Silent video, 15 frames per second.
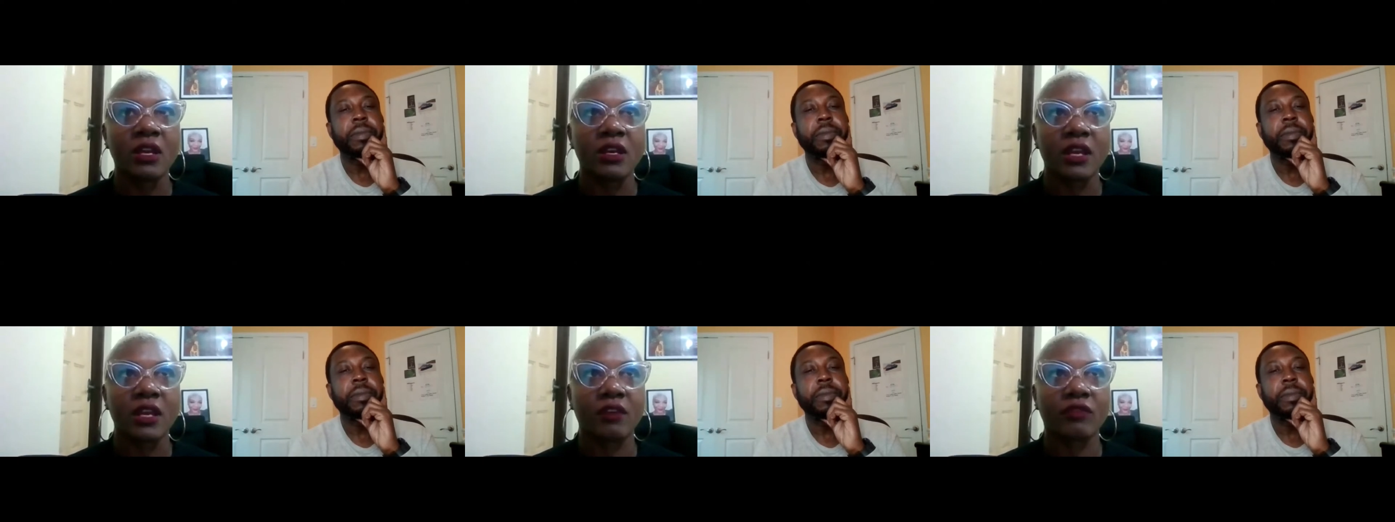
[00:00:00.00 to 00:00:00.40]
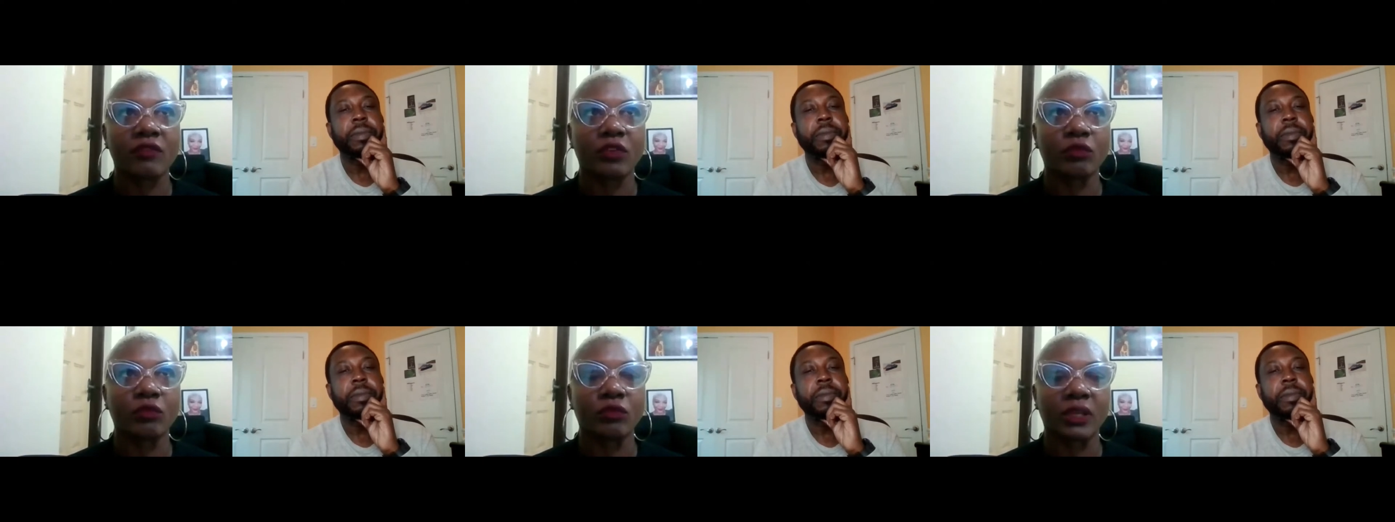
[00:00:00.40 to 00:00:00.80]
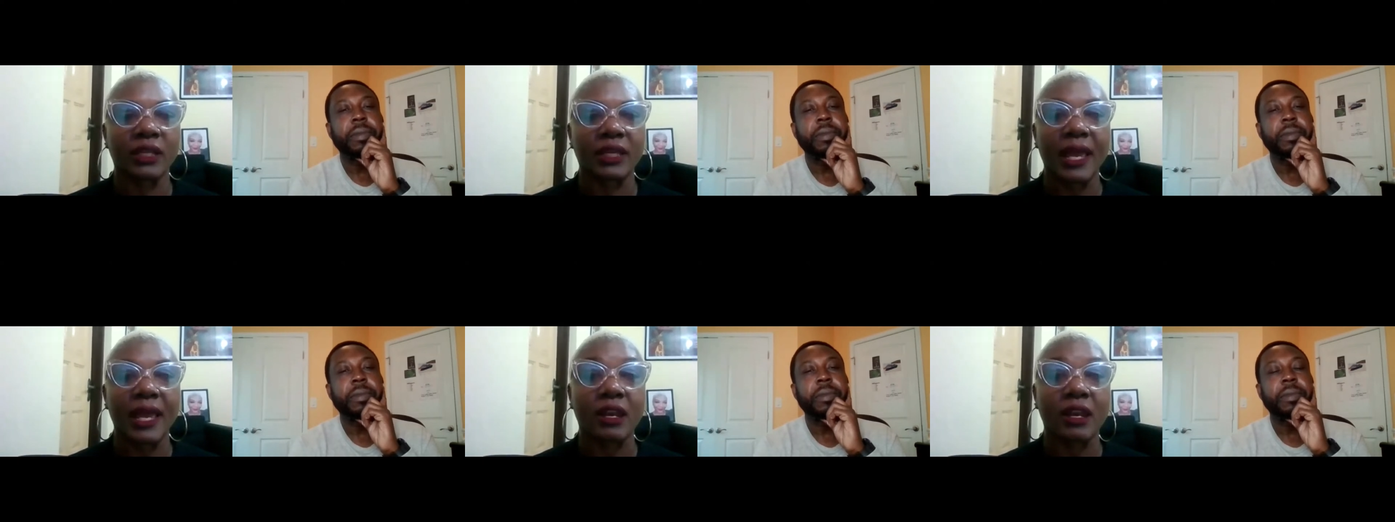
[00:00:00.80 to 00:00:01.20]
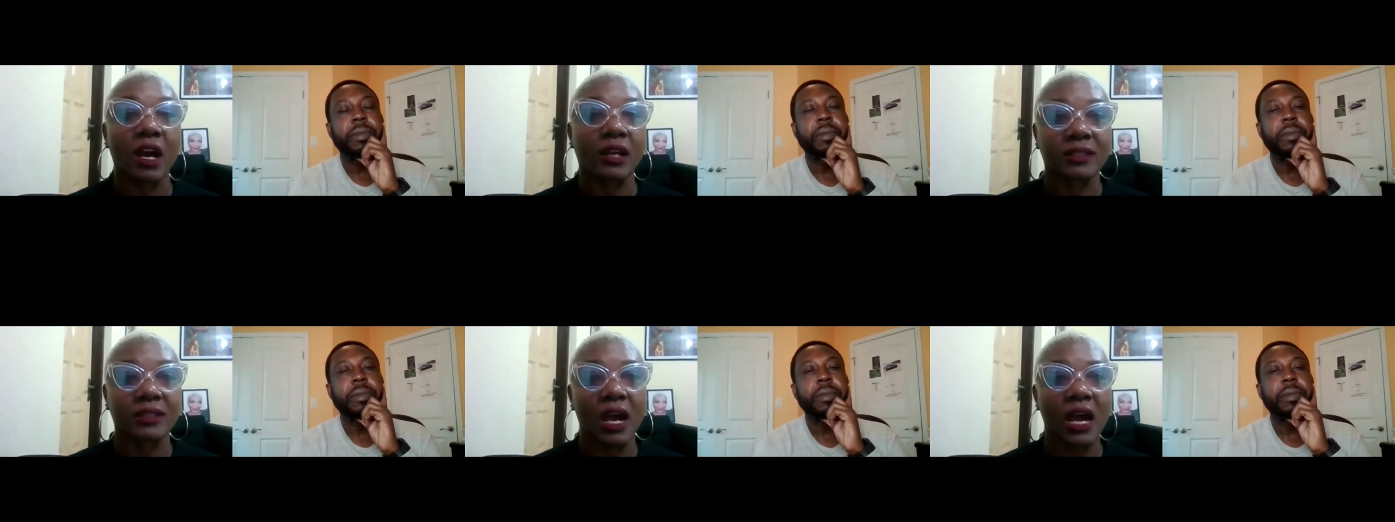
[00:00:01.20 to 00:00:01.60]
Speaker 1: never really had
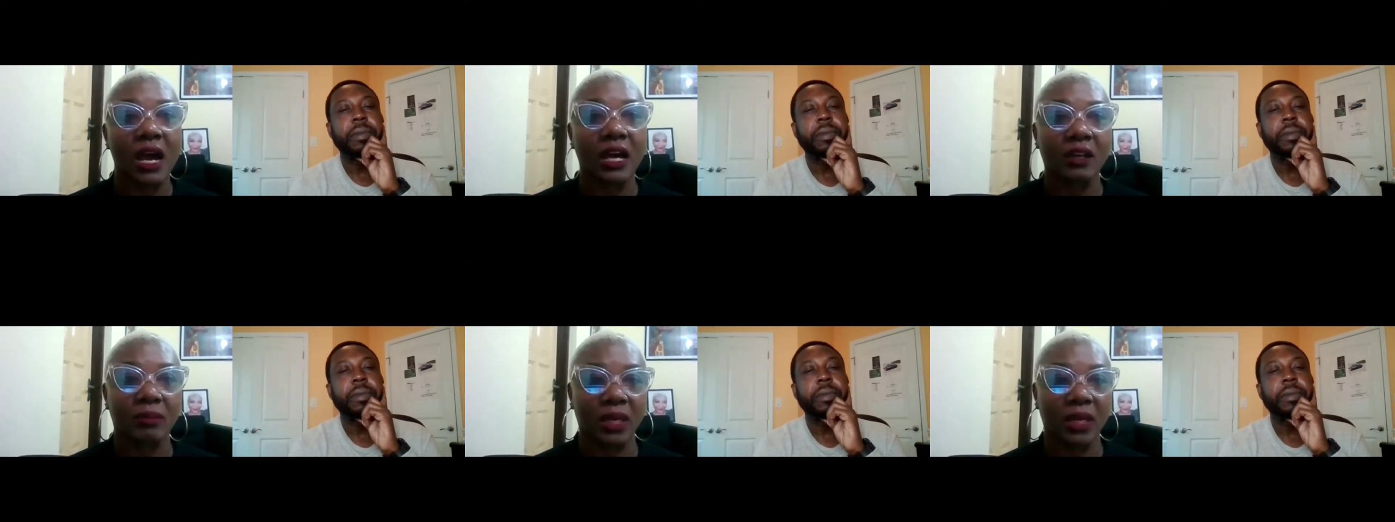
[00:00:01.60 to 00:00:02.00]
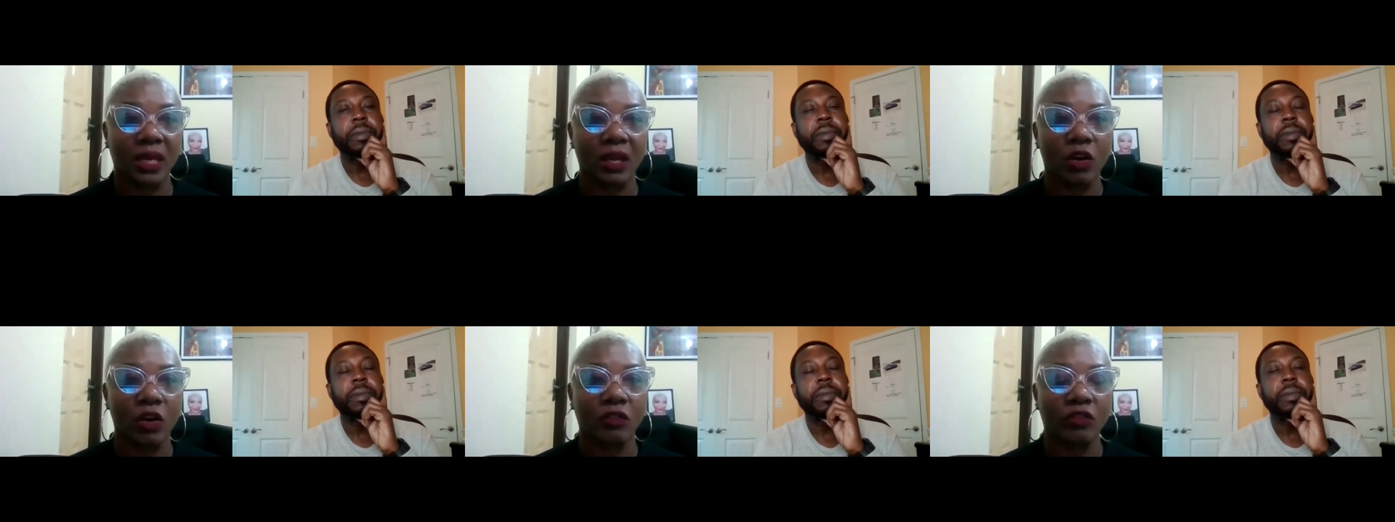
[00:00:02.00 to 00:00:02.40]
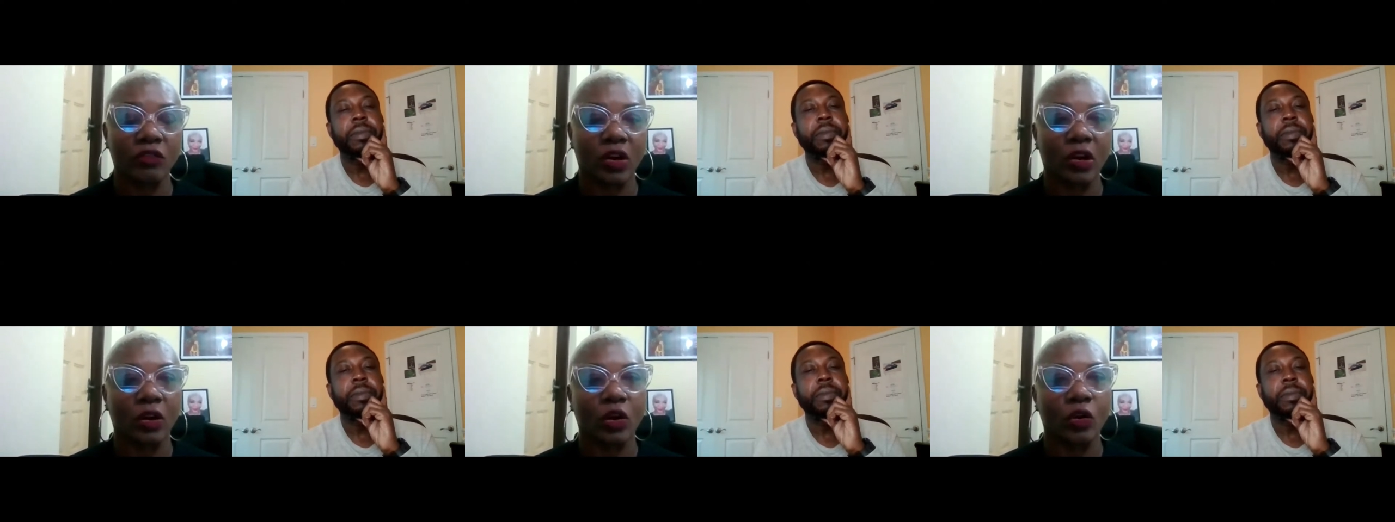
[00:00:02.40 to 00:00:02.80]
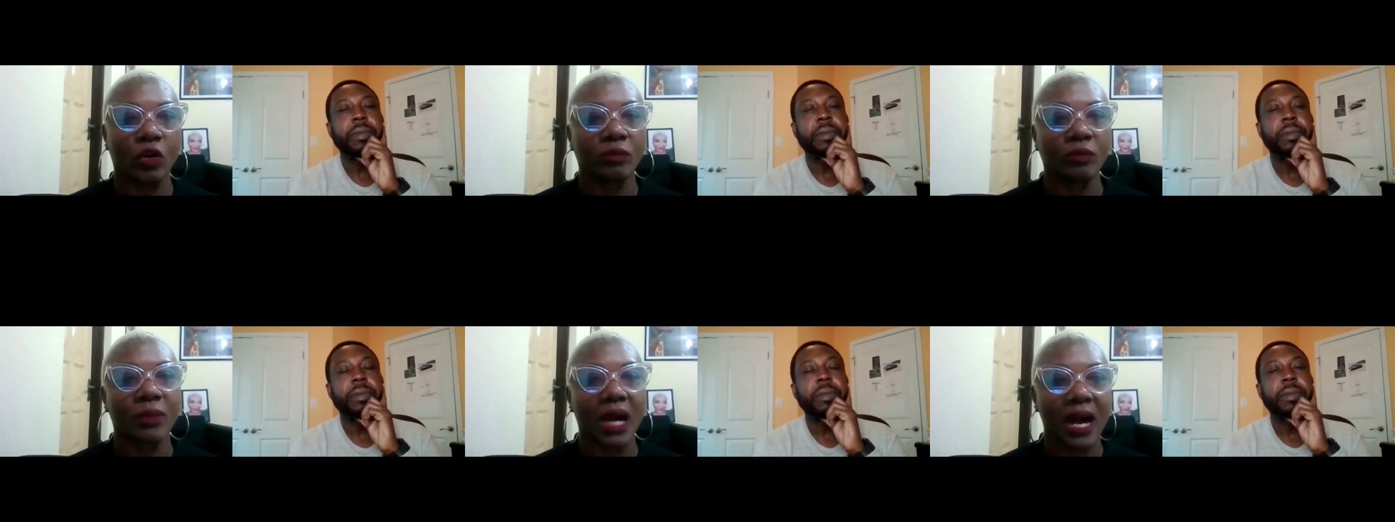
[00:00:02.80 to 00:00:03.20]
autonomy over our
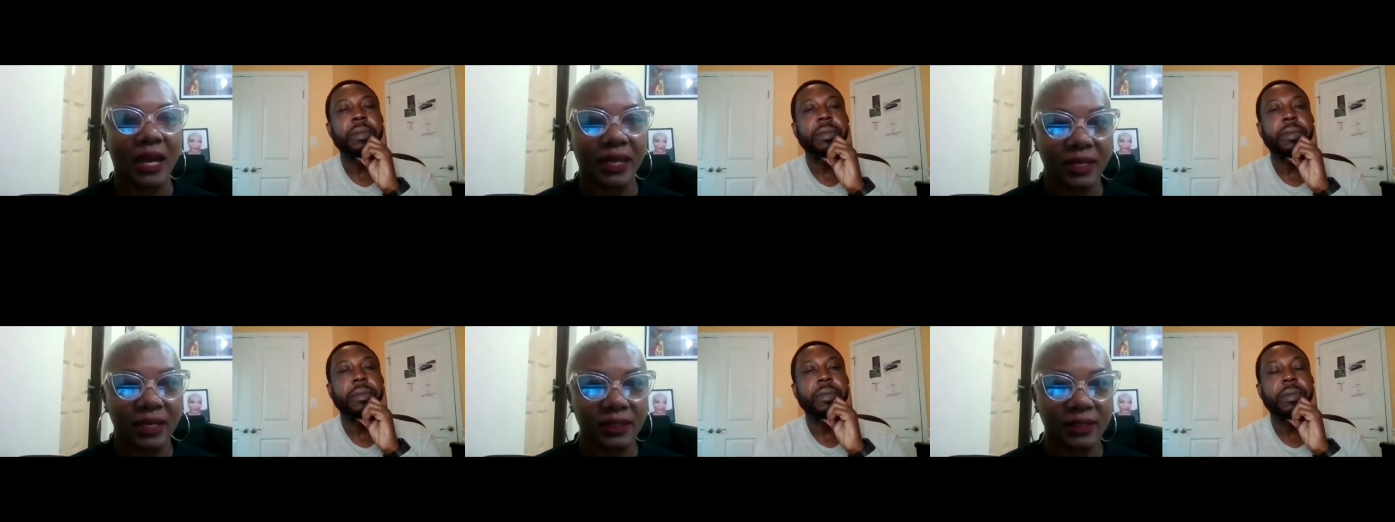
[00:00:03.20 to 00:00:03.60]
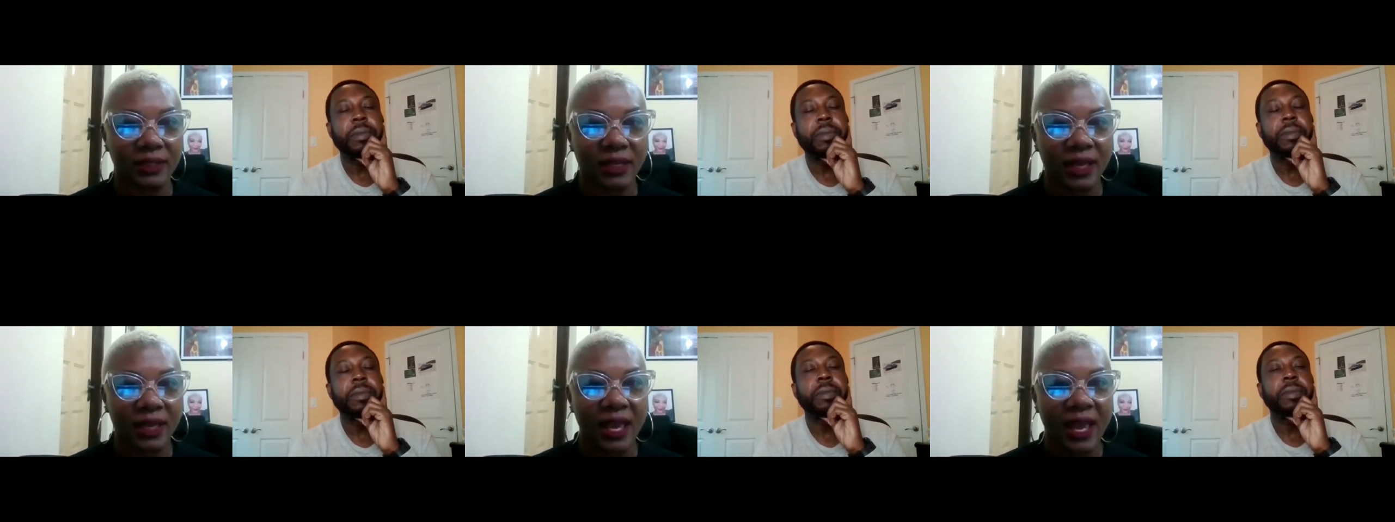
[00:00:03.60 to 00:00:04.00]
own bodies.